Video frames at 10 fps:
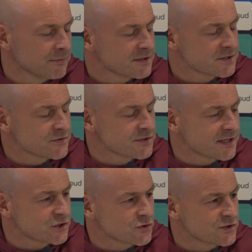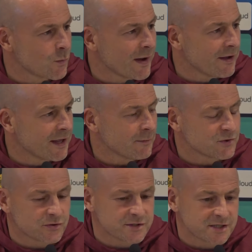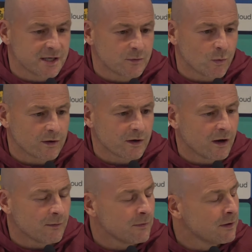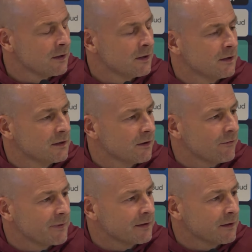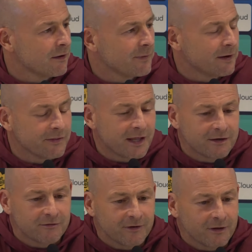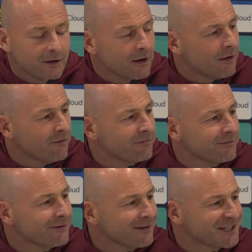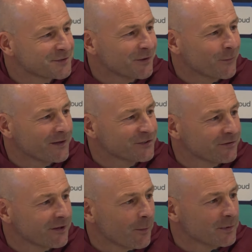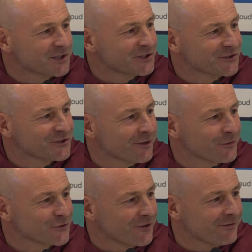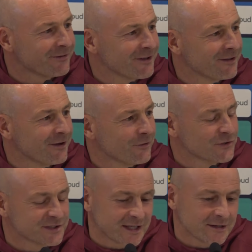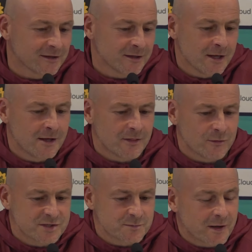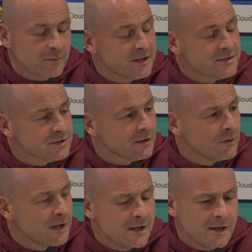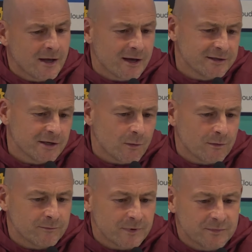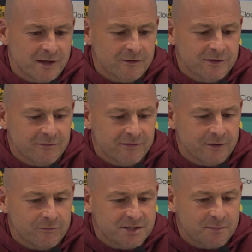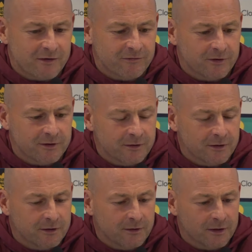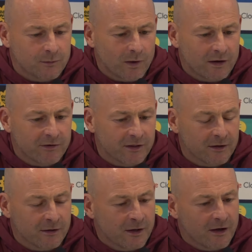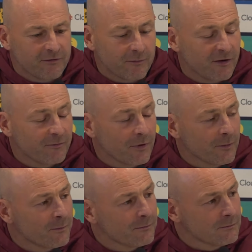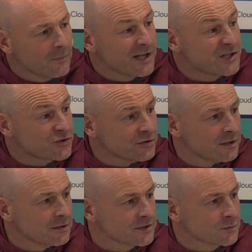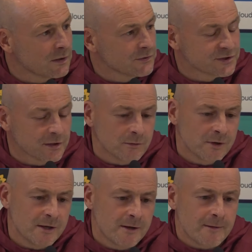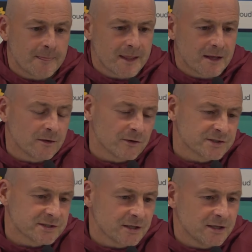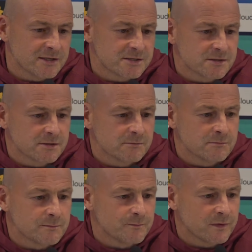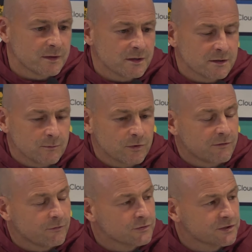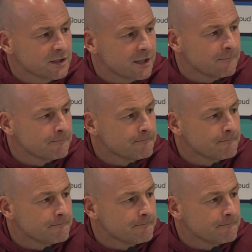That's just the way I am. I try to keep quite calm. I've been on the end of a lot of last minute winners for the opposition, so I understand the respect bit. So, and I'm definitely respectful and weary that of my history as well. So, yeah, like I say, it's. I'm looking forward to the game.